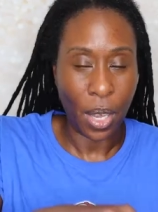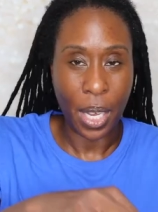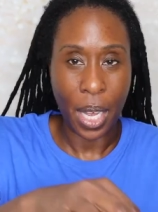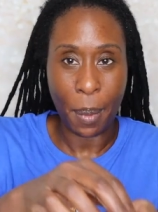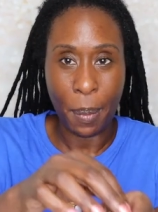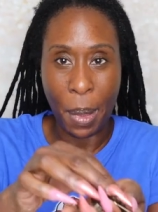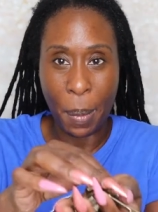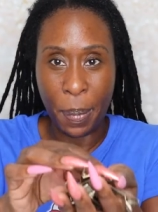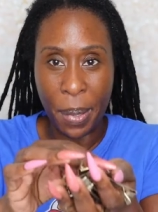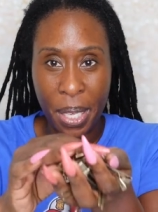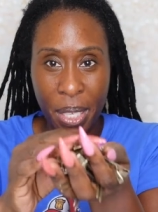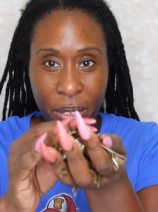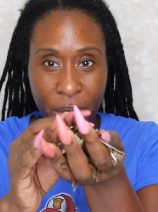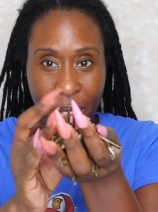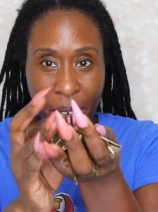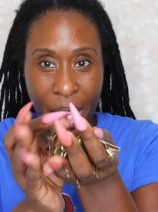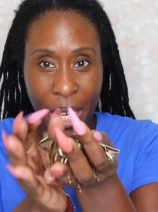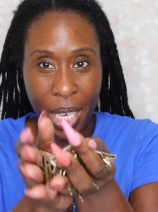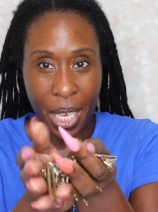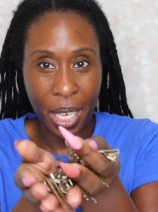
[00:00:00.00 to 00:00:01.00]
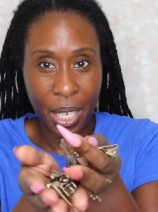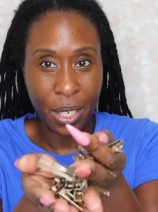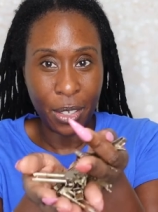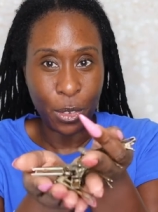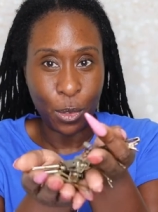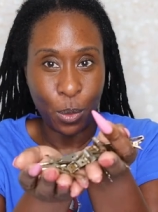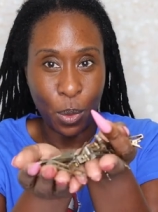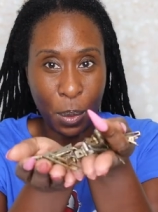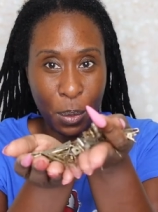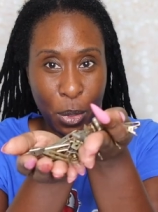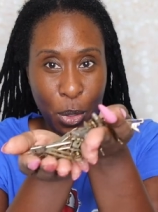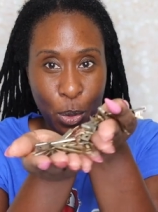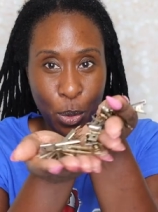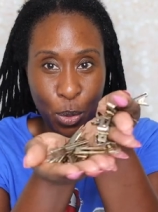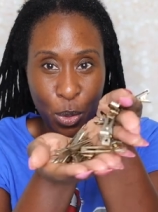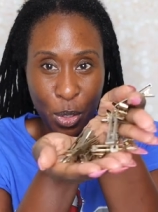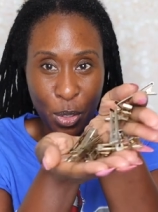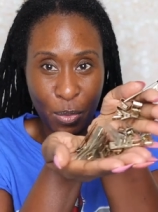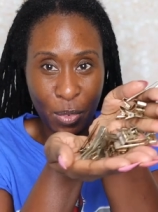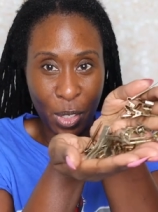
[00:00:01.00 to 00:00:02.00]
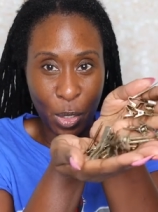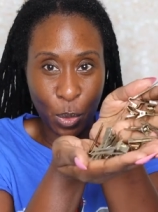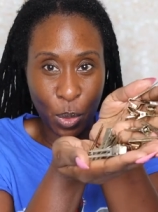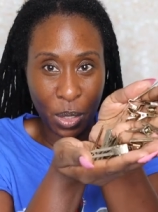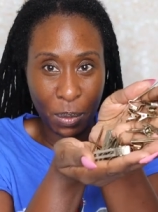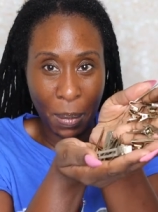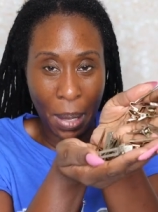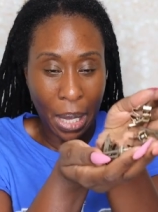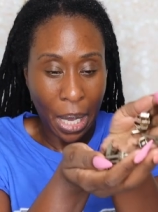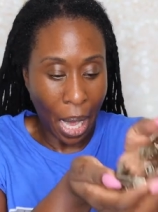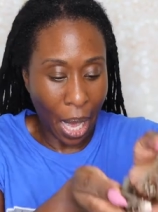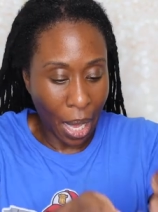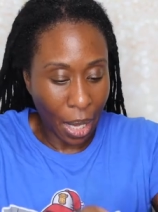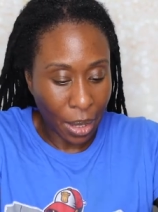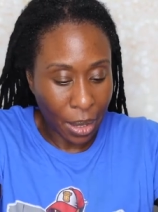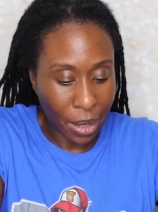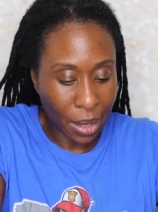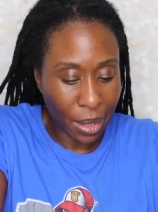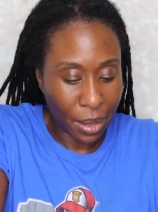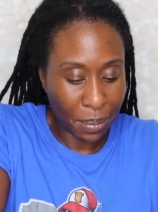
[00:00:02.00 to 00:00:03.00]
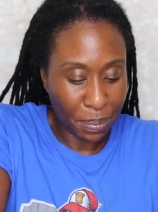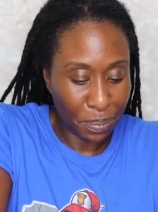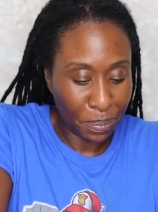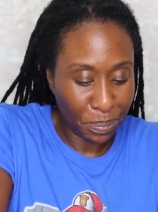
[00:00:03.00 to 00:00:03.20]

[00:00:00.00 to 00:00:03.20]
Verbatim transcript: I got my pins right here. This is what we use to retwist my locks.